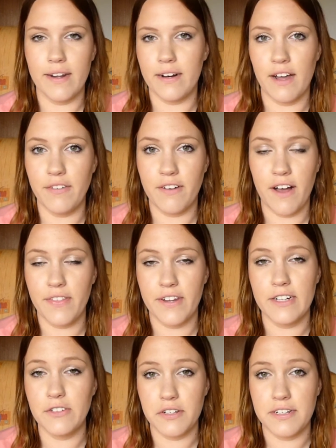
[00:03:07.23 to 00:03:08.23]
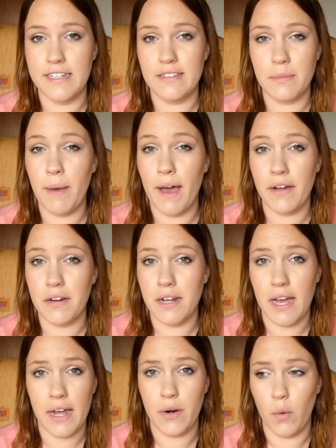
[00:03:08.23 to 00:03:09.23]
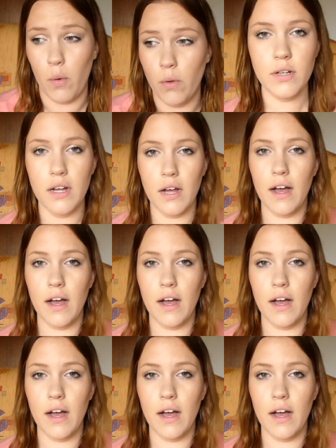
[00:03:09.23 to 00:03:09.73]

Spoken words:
and I find that I don't need to powder at all.